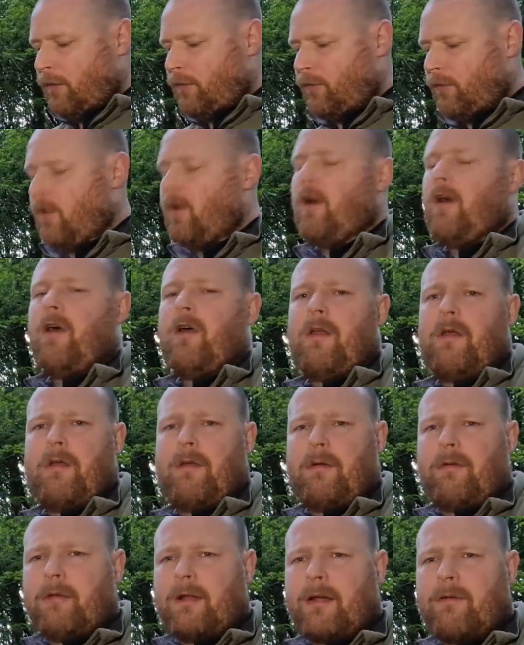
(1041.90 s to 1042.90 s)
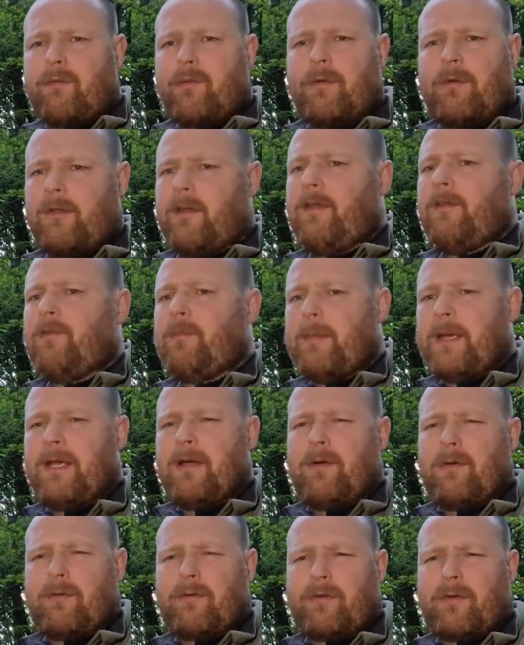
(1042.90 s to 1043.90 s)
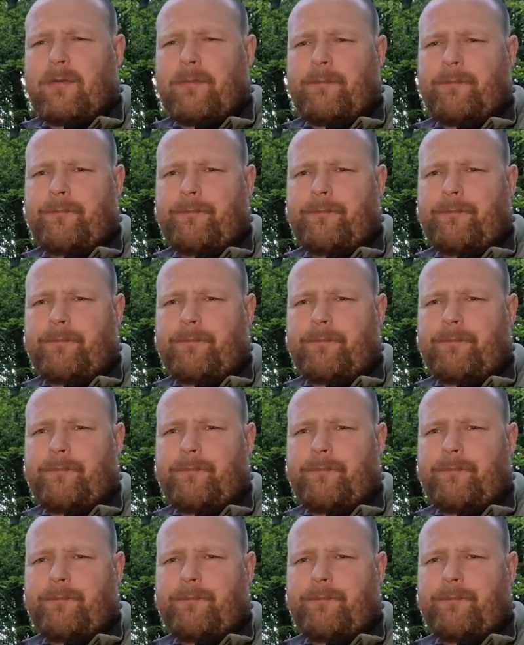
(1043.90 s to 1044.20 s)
So, I'm going to have one of these meals.